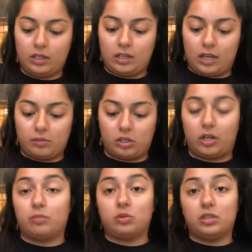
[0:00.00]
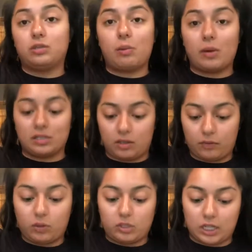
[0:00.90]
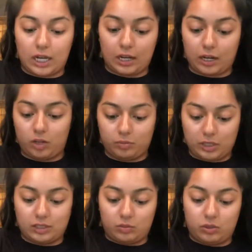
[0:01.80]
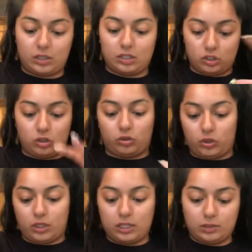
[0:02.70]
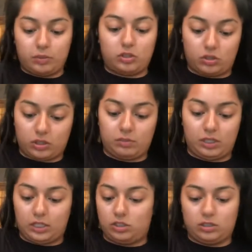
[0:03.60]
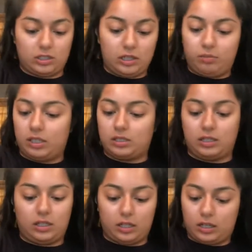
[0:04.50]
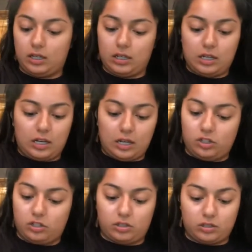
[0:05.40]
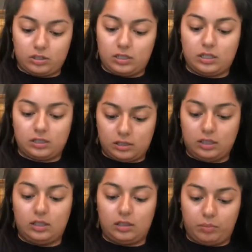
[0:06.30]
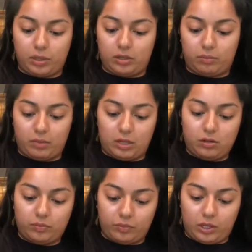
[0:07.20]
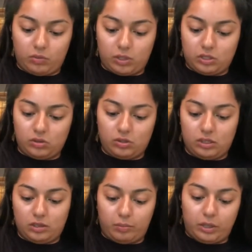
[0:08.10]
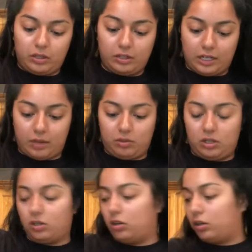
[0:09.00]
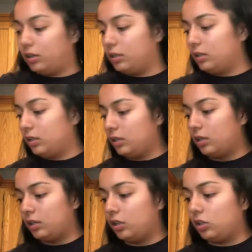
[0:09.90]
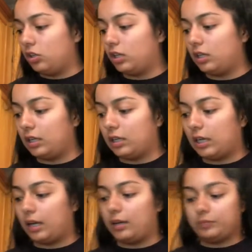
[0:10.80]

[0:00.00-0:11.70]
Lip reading: I'm sorry, I'm doing this by myself. I wish I had help that someone can show you guys, but trust me, like, just keep mixing it and you're gonna see the butter melt. And once you see the butter damn near gone, you're gonna get